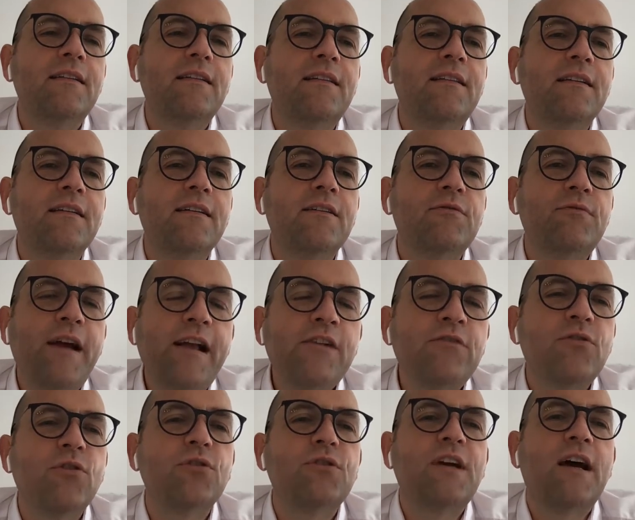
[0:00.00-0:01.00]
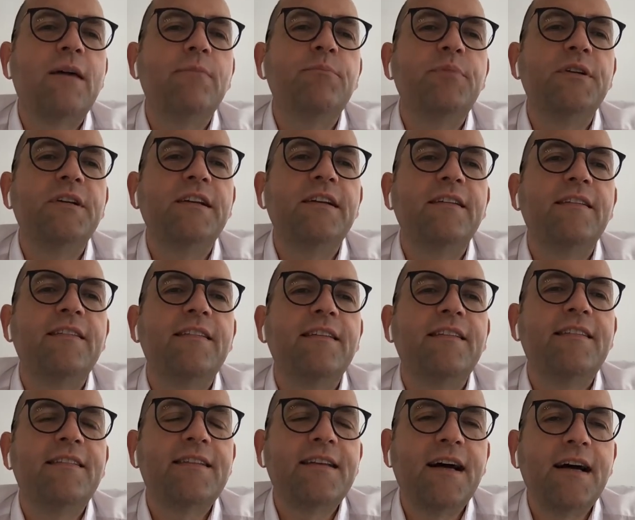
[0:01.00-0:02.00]
the railroad companies
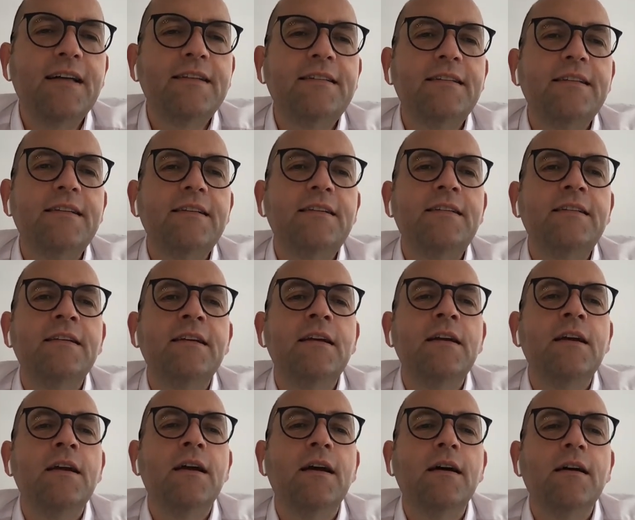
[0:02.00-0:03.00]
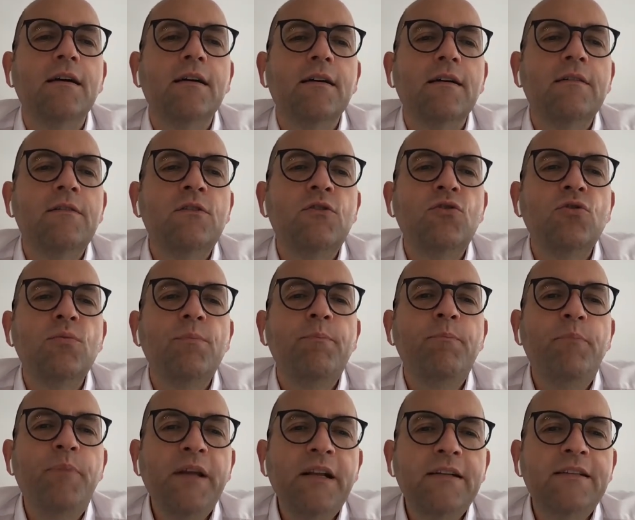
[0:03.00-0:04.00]
started uh, to
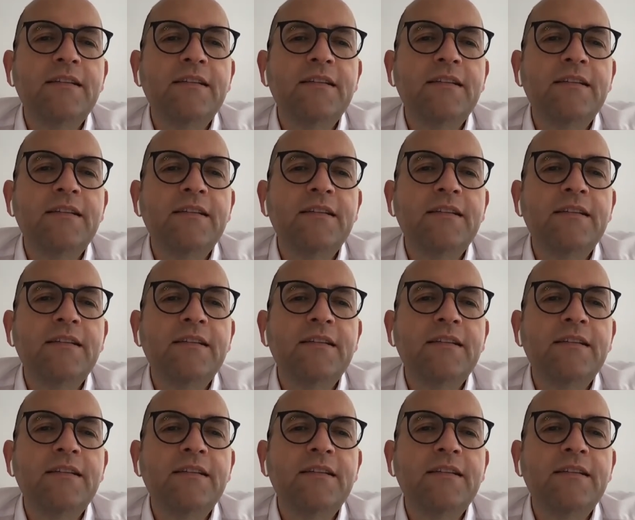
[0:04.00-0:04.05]
build